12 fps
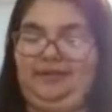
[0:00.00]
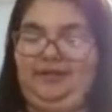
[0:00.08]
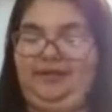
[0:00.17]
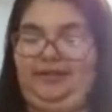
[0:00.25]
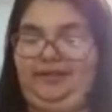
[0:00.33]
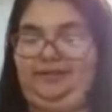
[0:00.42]
Not
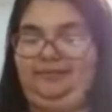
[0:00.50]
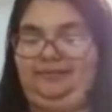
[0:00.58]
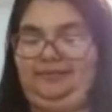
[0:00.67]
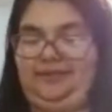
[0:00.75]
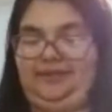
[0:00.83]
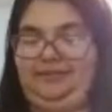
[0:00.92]
really,
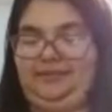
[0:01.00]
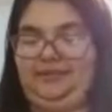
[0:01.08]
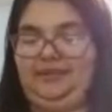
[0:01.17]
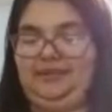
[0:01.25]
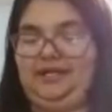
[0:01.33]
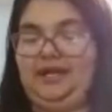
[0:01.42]
but...
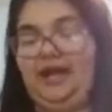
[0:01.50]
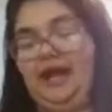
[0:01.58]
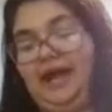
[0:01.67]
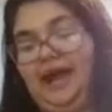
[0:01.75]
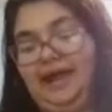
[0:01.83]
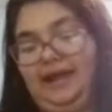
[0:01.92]

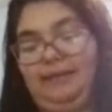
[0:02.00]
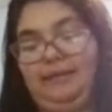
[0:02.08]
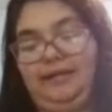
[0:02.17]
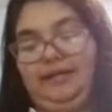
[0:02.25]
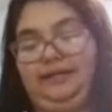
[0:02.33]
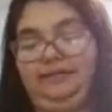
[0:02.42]
Hey, I
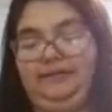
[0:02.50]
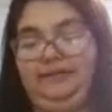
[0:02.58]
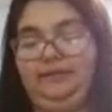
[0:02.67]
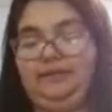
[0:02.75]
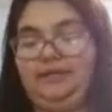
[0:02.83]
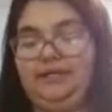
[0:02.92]
mean, if you
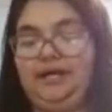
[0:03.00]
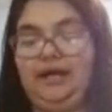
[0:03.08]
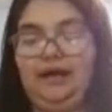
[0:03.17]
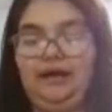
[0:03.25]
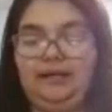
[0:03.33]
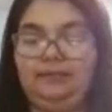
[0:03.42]
want to
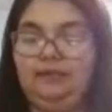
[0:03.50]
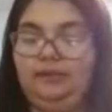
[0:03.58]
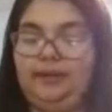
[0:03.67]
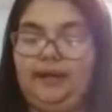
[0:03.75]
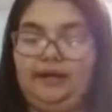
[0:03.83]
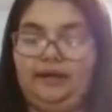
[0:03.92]
call it a
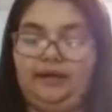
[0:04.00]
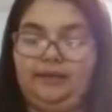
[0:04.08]
blueberry.